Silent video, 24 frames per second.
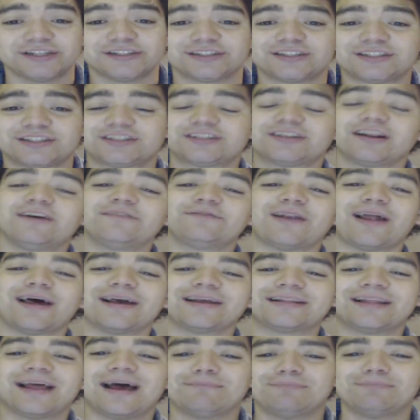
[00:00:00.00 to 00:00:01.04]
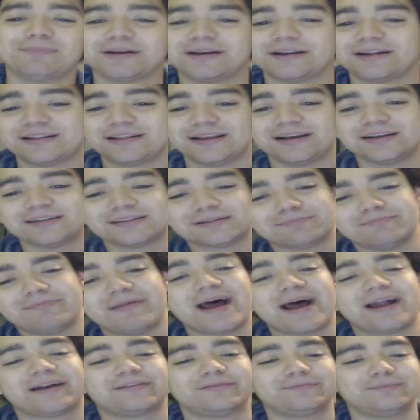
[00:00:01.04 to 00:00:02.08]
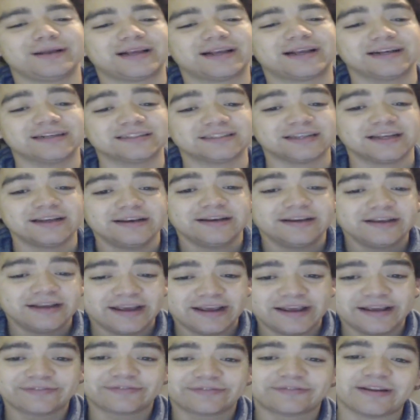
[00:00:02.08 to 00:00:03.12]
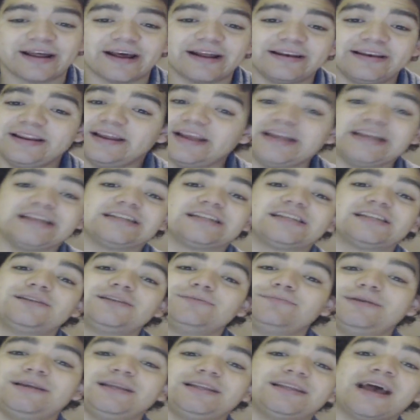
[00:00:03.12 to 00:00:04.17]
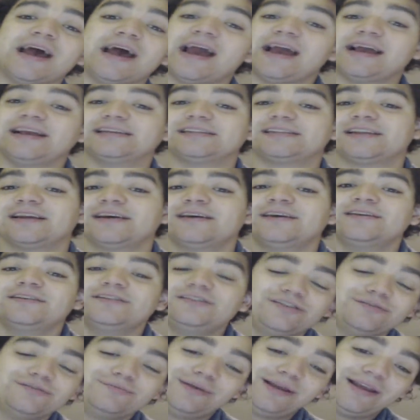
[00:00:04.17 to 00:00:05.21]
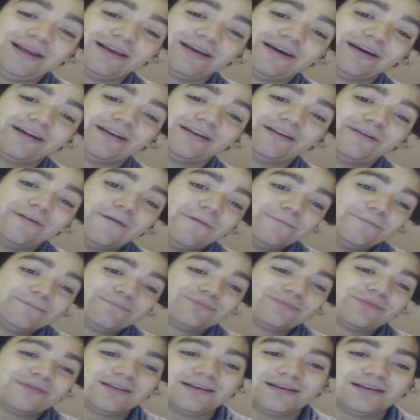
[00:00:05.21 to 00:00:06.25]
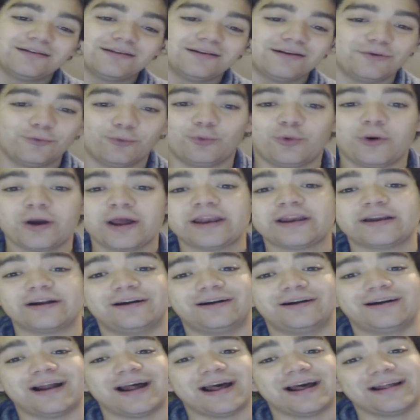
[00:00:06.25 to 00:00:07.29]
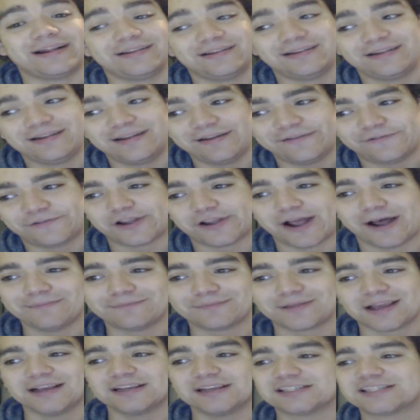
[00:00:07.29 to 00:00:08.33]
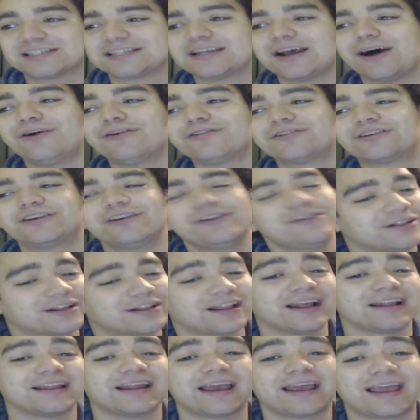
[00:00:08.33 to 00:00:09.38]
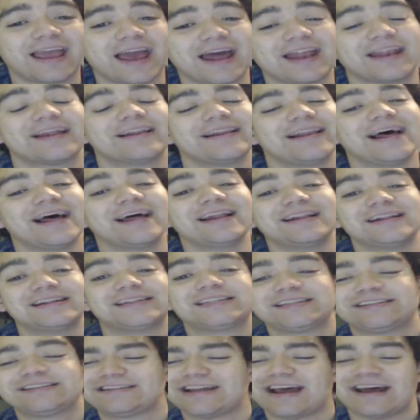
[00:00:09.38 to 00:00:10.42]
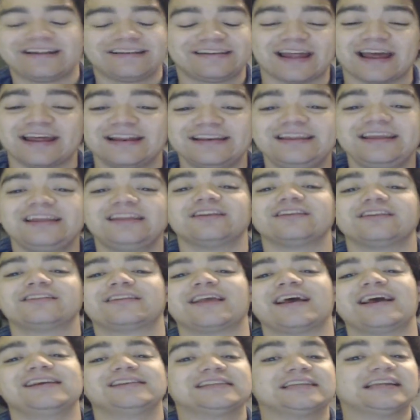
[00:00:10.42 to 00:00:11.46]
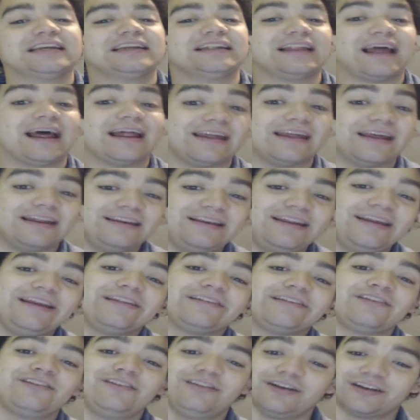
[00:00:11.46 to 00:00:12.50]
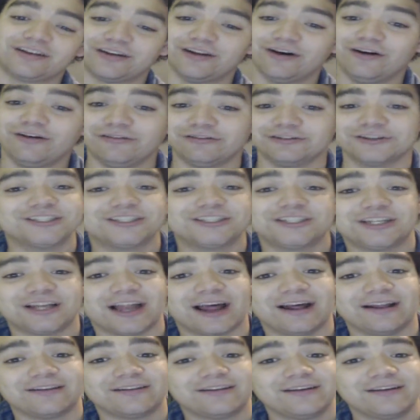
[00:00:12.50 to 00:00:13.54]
stuff like that, but it doesn't matter because if there needs to be taste to be a winner, and if something is so good that they cannot let it stand, they need to taste it and they need to acknowledge that